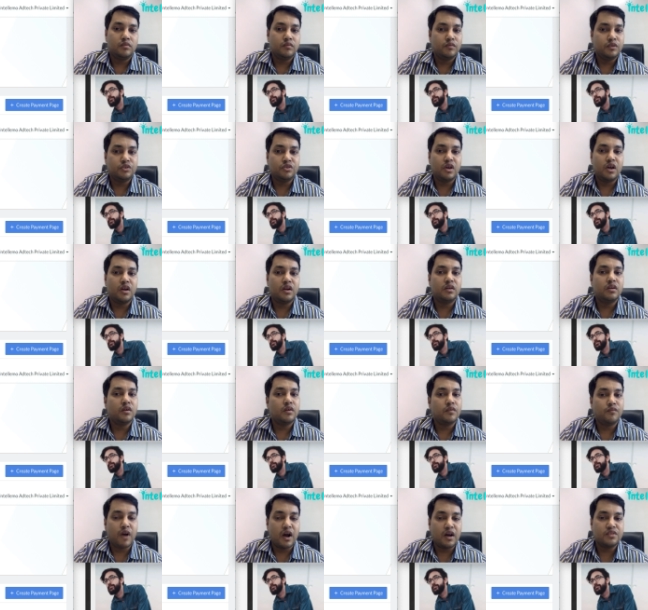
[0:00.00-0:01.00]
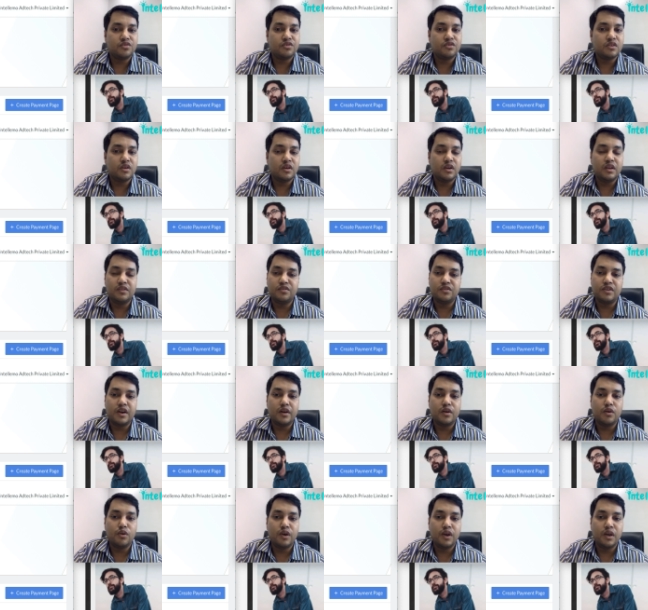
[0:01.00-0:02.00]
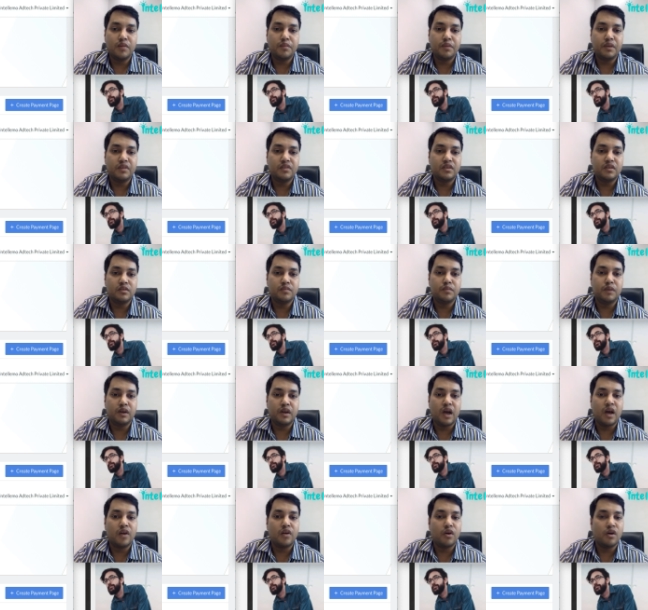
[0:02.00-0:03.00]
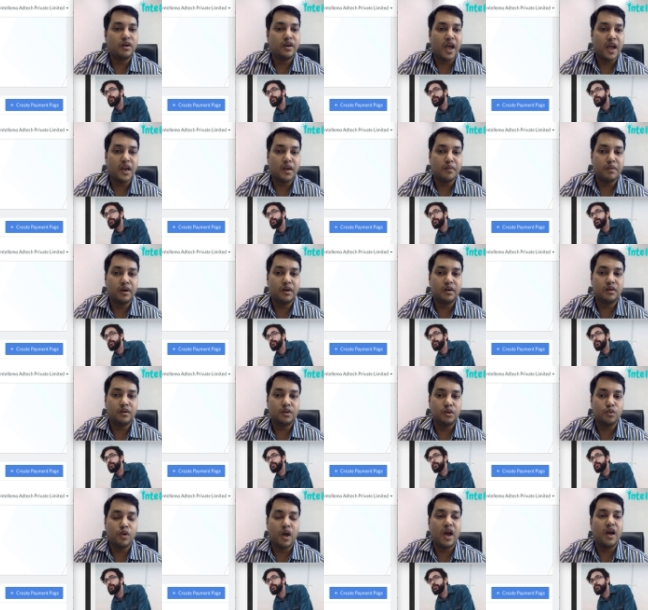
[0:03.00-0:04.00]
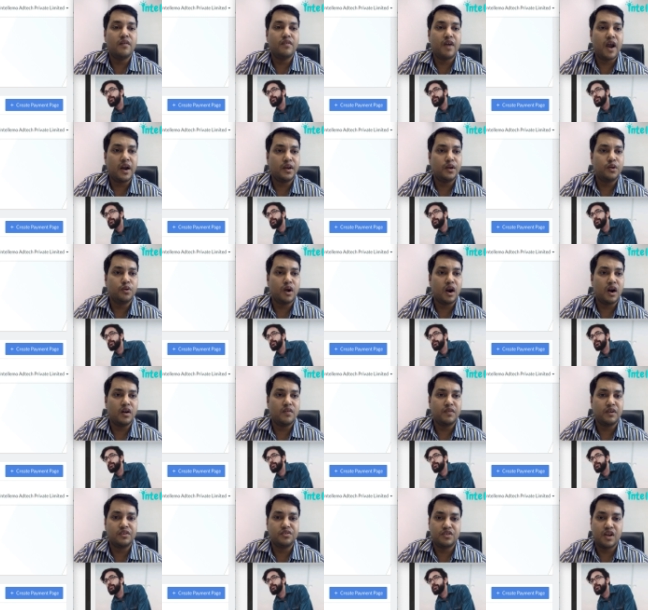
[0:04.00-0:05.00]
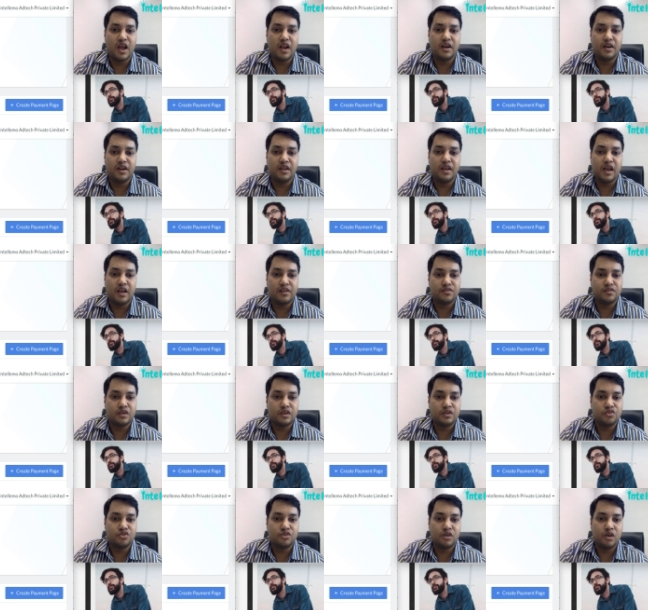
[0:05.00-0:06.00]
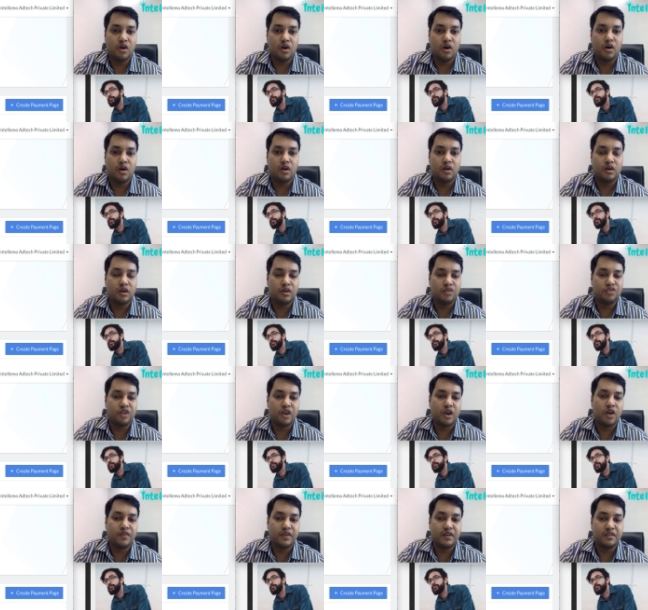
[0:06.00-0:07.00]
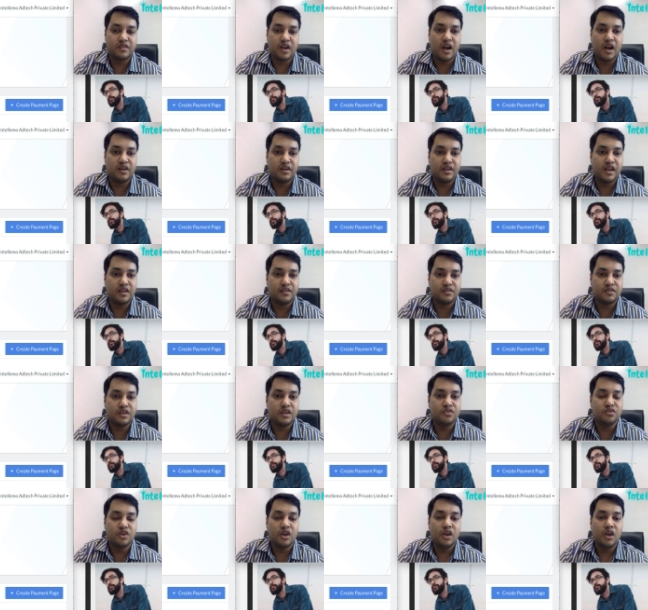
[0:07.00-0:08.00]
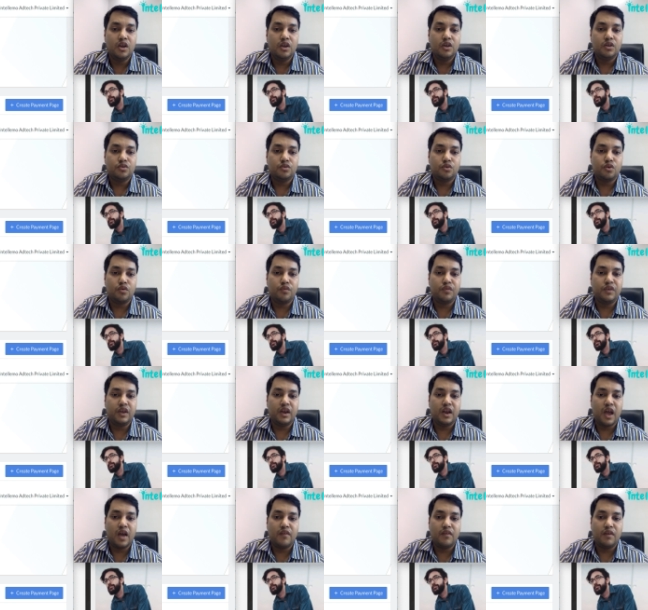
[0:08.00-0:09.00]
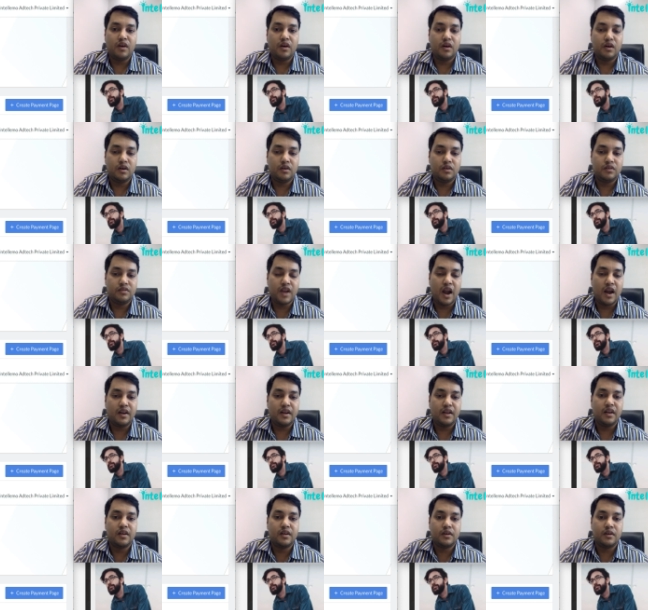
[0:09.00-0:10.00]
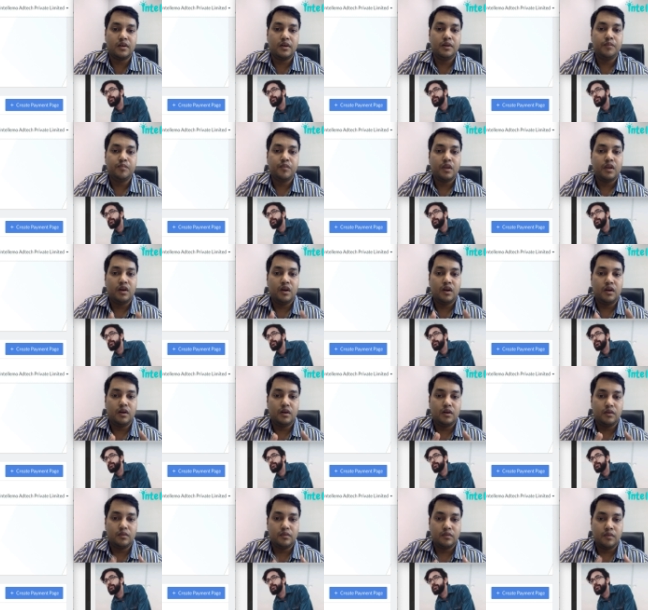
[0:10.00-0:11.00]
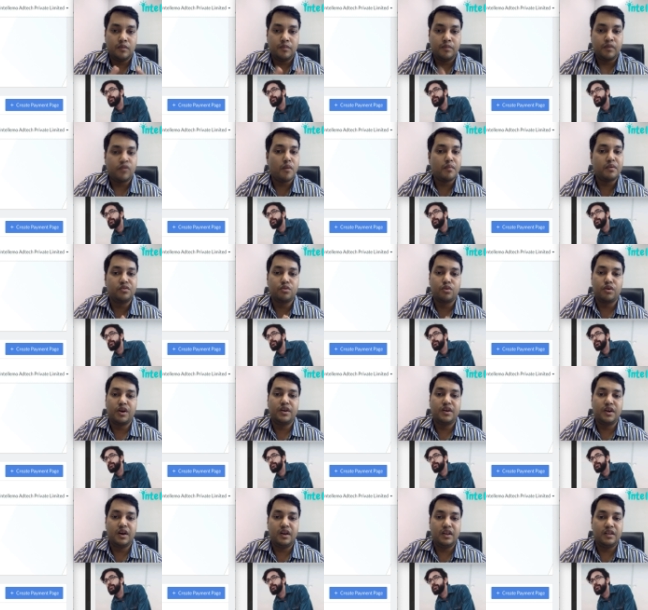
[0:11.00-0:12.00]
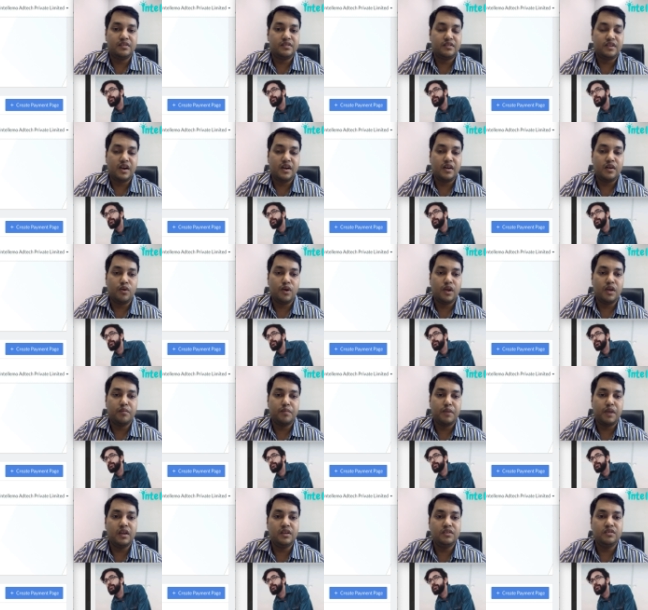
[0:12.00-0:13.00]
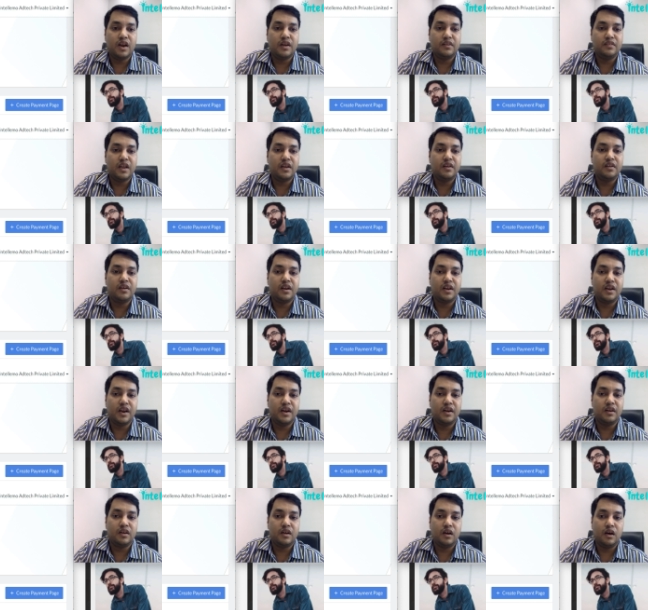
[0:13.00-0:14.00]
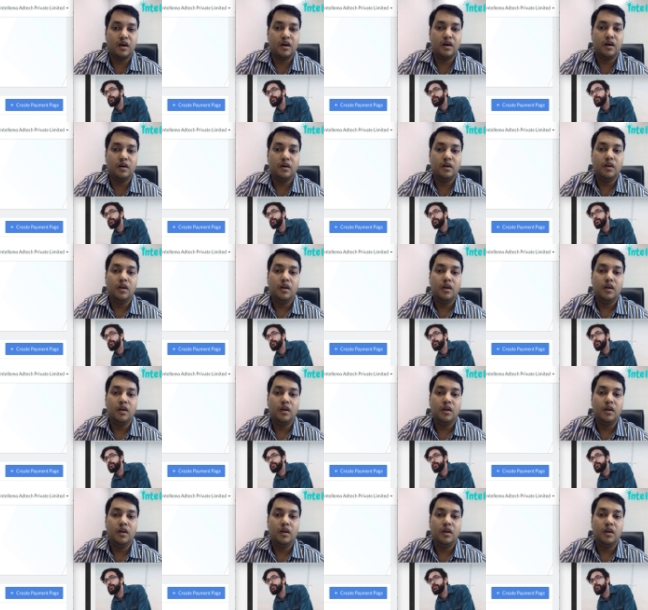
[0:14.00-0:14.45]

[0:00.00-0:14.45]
which are faster instant loading pages but are not dynamic to have add to cart functionality as such or uh, checkout functionality as such so we can have a static uh, performance oriented instant loading page and then create a